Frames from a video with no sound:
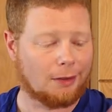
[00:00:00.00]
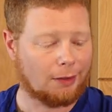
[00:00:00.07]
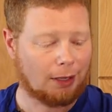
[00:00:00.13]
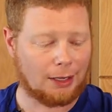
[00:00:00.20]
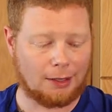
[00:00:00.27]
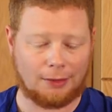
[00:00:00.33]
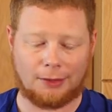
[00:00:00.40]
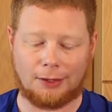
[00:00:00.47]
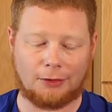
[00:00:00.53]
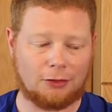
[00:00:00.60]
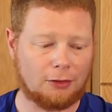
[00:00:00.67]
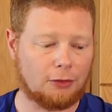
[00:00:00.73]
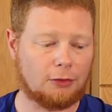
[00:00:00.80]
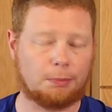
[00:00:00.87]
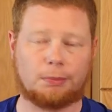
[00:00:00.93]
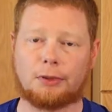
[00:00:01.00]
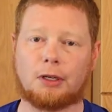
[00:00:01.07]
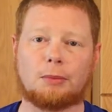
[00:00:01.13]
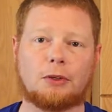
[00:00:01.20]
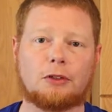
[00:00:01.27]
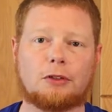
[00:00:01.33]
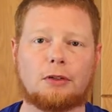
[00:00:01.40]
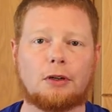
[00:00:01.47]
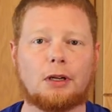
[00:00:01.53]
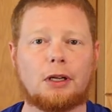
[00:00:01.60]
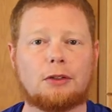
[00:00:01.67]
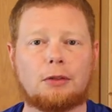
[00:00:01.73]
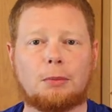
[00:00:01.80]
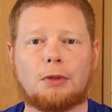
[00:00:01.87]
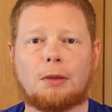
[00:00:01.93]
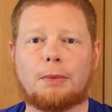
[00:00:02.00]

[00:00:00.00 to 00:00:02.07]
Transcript: and this has pretty much turned out to be a